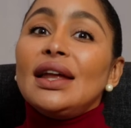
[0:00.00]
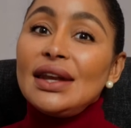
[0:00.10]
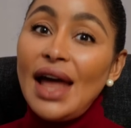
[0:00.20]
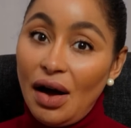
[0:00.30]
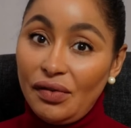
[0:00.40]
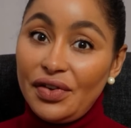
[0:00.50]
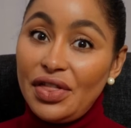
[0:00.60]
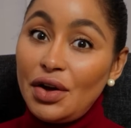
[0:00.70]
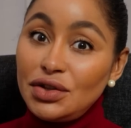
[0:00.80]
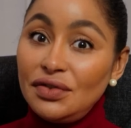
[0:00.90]
Now, for
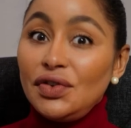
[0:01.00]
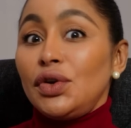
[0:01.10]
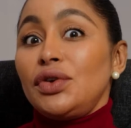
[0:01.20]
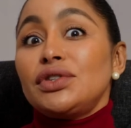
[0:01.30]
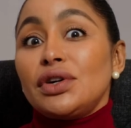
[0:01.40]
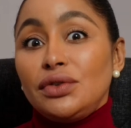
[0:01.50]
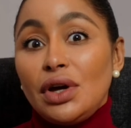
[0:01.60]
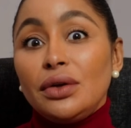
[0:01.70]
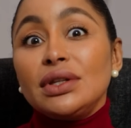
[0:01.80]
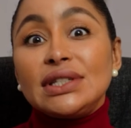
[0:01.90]
those of you who don't
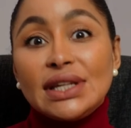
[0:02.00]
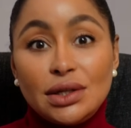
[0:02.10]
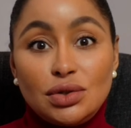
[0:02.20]
know, the tear